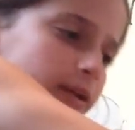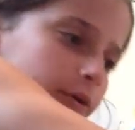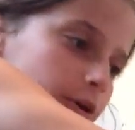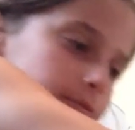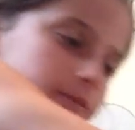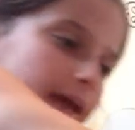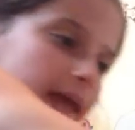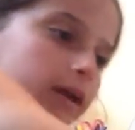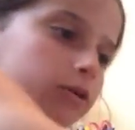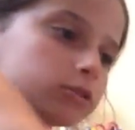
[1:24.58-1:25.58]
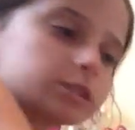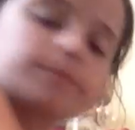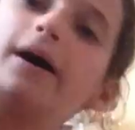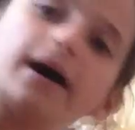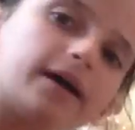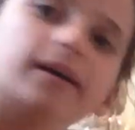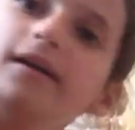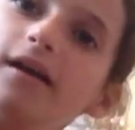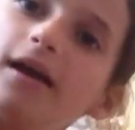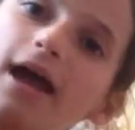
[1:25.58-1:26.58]
can only go up to my ankles, but
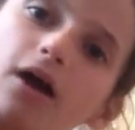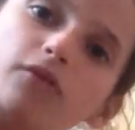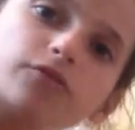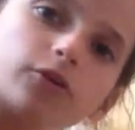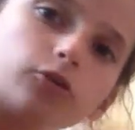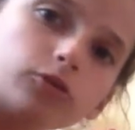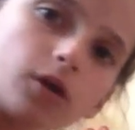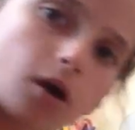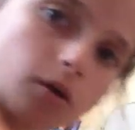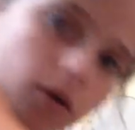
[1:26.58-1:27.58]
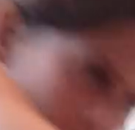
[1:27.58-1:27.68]
how far you can go.